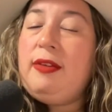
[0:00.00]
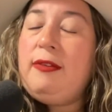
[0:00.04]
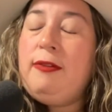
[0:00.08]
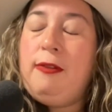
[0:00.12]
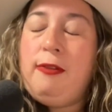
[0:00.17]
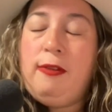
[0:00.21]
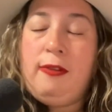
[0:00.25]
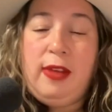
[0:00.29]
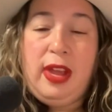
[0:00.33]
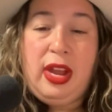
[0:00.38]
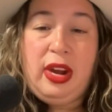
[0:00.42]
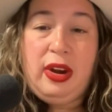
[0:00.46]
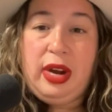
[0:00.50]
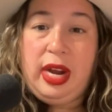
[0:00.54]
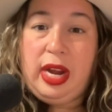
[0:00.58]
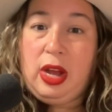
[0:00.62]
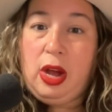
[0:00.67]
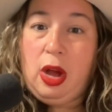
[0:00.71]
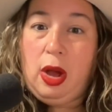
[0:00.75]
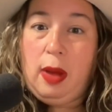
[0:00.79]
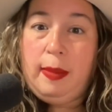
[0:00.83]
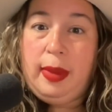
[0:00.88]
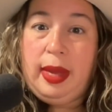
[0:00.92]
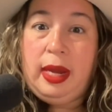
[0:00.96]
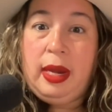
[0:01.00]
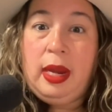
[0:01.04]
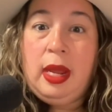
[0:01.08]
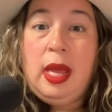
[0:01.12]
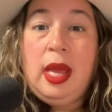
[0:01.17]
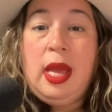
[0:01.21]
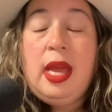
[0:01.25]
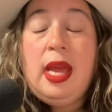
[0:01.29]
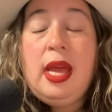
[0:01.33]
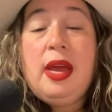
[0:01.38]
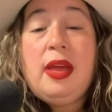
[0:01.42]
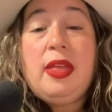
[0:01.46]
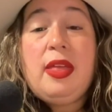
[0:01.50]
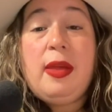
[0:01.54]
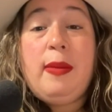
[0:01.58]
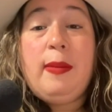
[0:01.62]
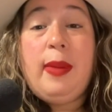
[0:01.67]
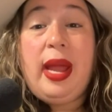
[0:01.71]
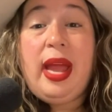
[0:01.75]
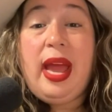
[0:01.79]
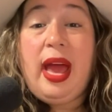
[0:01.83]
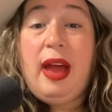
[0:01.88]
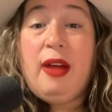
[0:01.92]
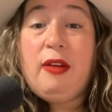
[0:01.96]
Very common. They
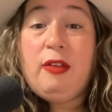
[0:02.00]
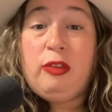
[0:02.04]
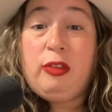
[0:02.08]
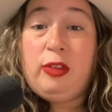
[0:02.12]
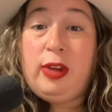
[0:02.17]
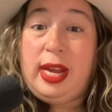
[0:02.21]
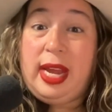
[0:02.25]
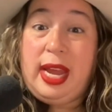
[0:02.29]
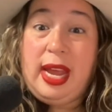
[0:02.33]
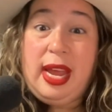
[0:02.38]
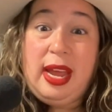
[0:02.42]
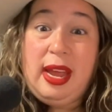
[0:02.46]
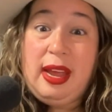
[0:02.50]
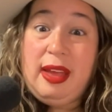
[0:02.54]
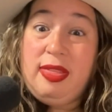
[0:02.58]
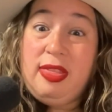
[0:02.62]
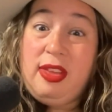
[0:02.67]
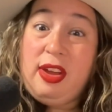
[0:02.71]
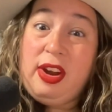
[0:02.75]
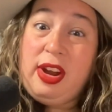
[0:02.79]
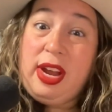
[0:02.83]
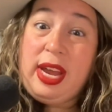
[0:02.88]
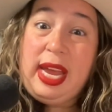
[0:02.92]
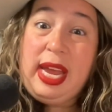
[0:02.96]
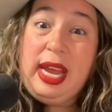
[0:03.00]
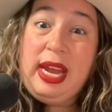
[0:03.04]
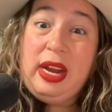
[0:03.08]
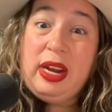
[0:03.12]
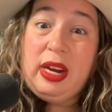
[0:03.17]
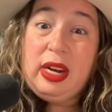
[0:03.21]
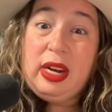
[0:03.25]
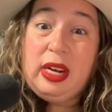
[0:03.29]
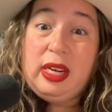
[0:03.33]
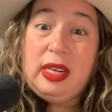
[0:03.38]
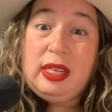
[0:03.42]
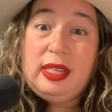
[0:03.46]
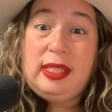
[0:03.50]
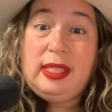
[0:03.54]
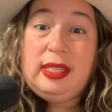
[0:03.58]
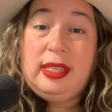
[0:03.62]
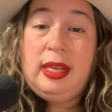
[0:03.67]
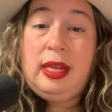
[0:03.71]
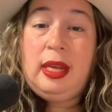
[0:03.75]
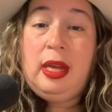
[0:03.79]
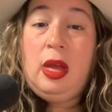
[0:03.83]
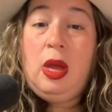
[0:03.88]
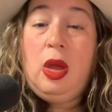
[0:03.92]
might have ringing in their ears.